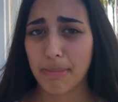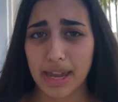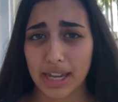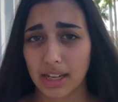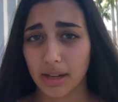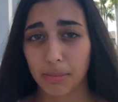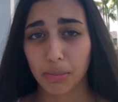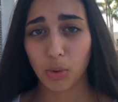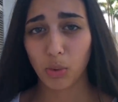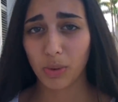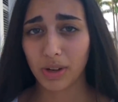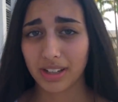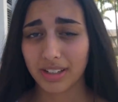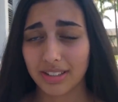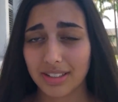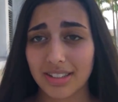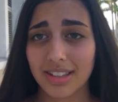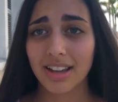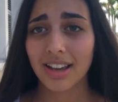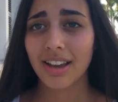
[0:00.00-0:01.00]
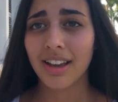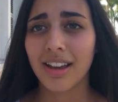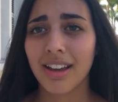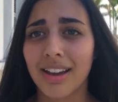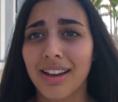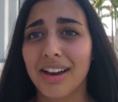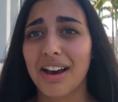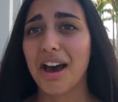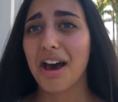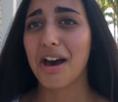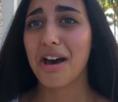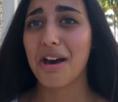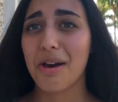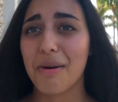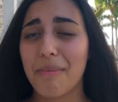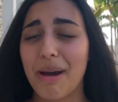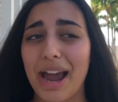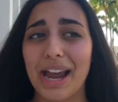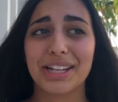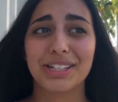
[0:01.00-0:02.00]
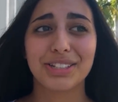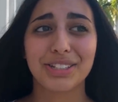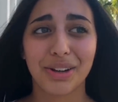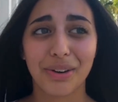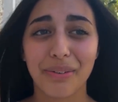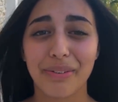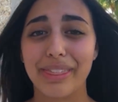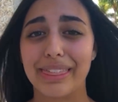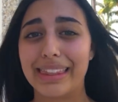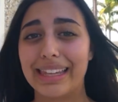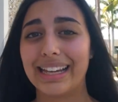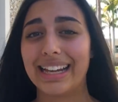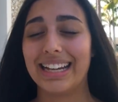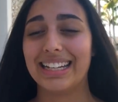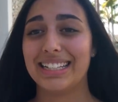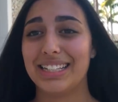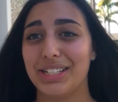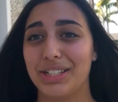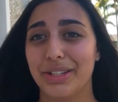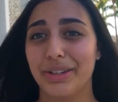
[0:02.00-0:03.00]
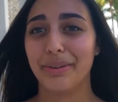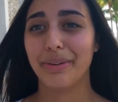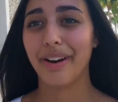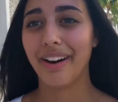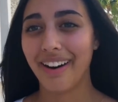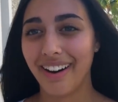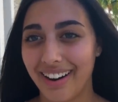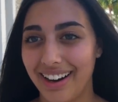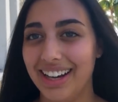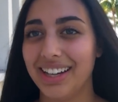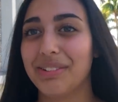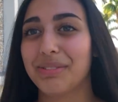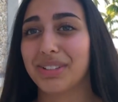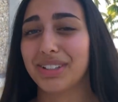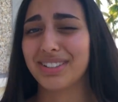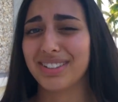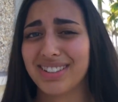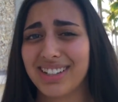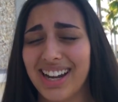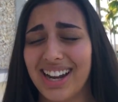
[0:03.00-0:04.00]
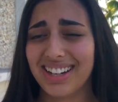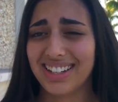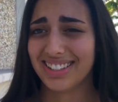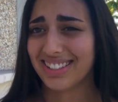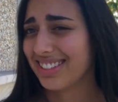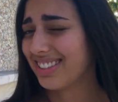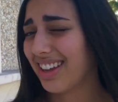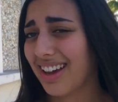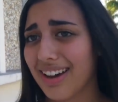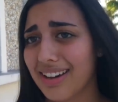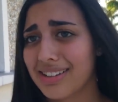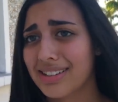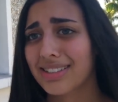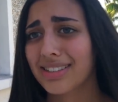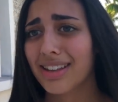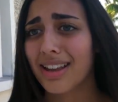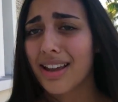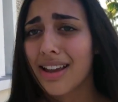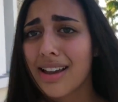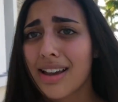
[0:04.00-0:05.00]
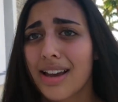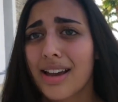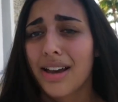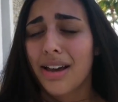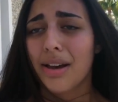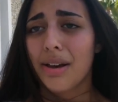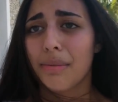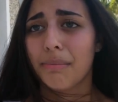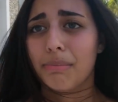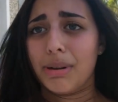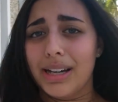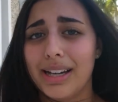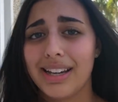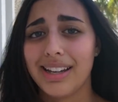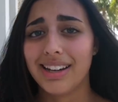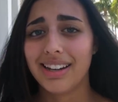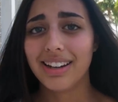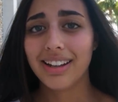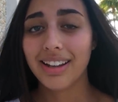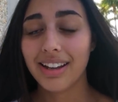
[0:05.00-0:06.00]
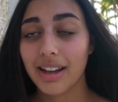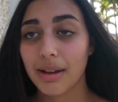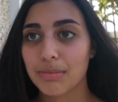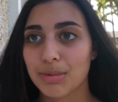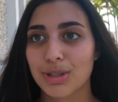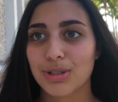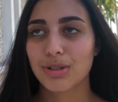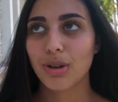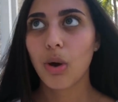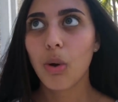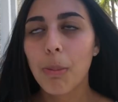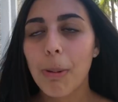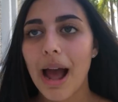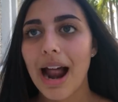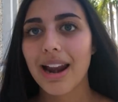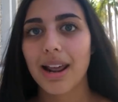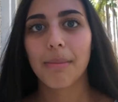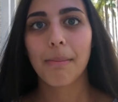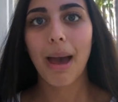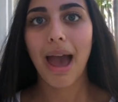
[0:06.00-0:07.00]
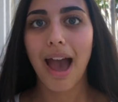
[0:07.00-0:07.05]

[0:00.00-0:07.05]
makeup quiz. Um, I don't think I did too hot, which kind of sucks, but I'm so bad at